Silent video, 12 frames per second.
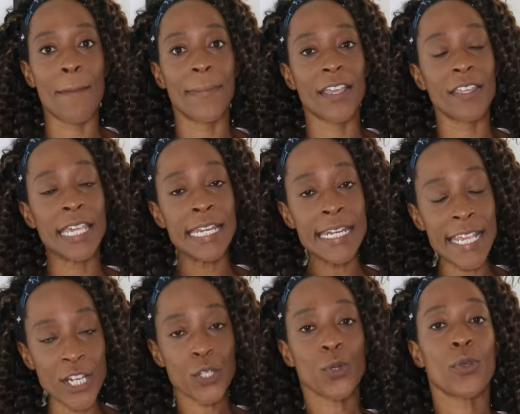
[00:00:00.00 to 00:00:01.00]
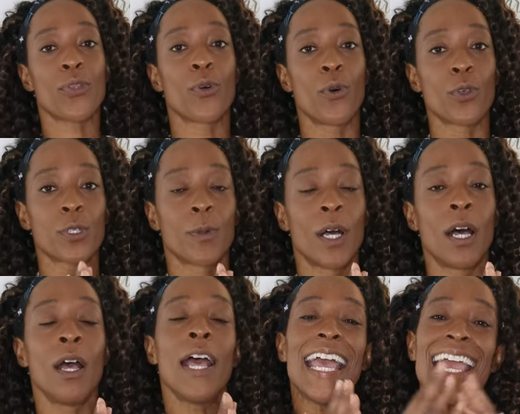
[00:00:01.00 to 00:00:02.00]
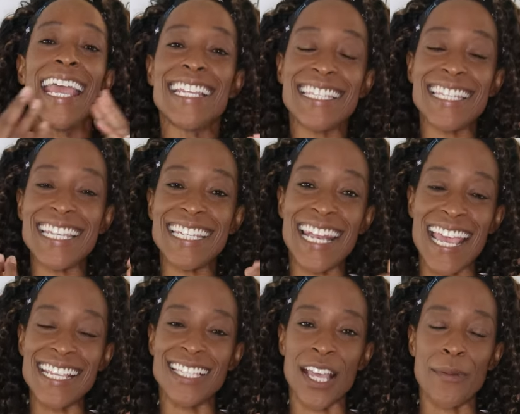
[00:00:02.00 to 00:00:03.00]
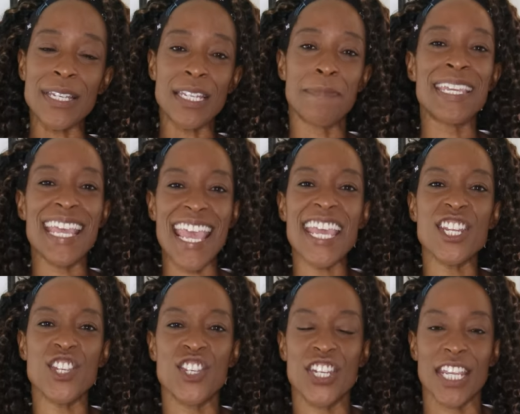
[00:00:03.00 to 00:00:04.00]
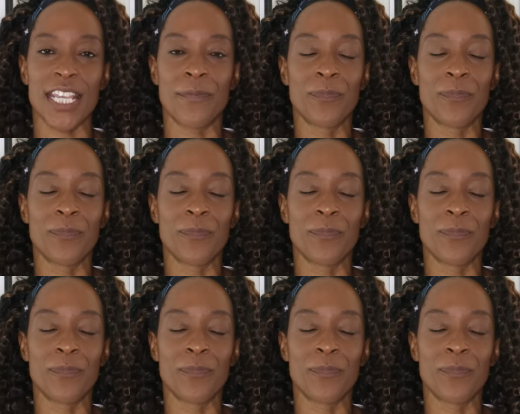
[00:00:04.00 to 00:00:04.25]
And my initial thoughts were, is this lace going to be itchy?